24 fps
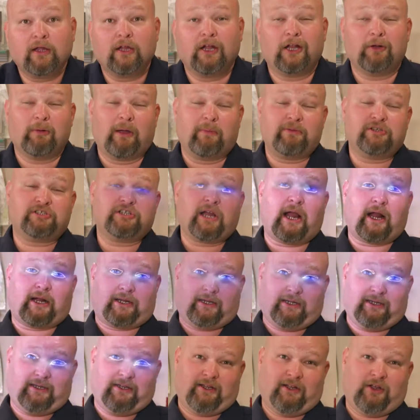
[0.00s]
You might be
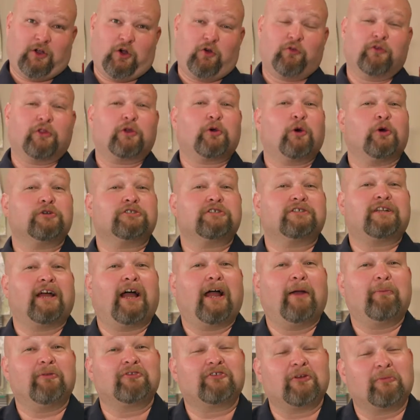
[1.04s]
shocked over the course of
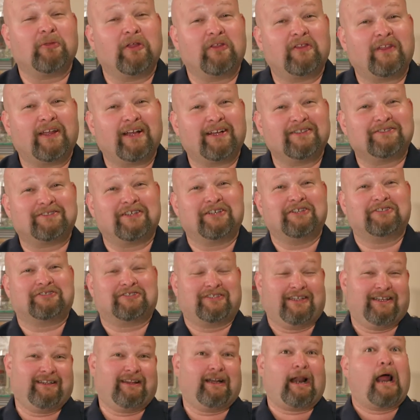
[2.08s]
time of some of the things that you
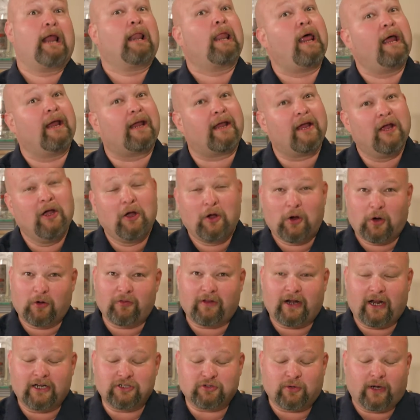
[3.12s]
see that I like or
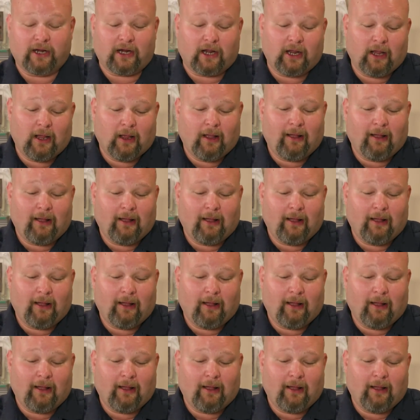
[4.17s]
that I drink.